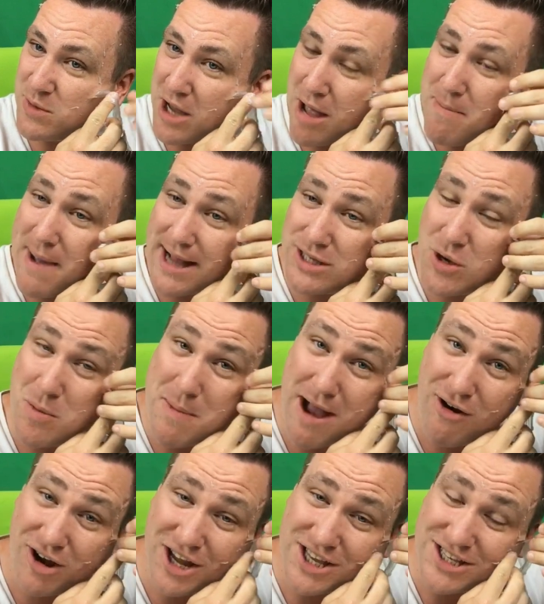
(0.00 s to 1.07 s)
We're going back to
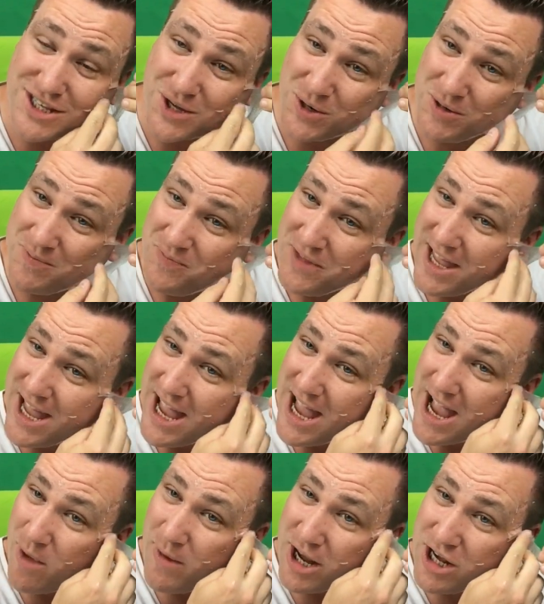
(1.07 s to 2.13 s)
America soon.
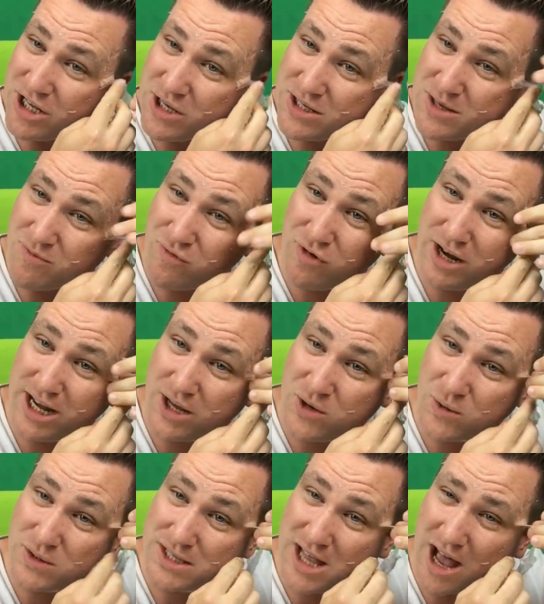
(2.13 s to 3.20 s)
And we're going to do some really
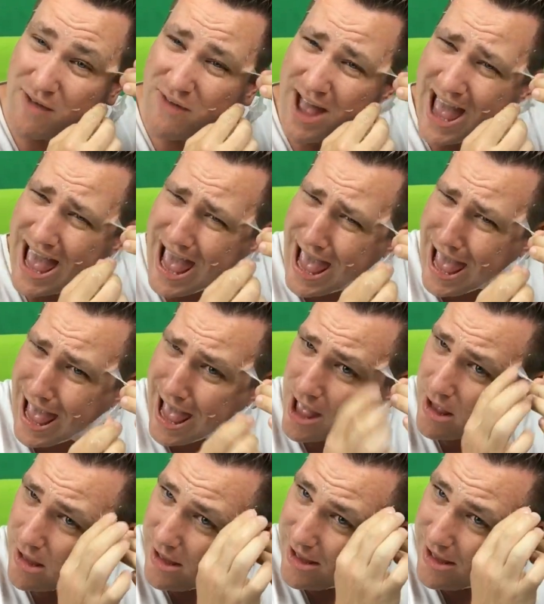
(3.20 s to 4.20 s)
cool stuff. Ah!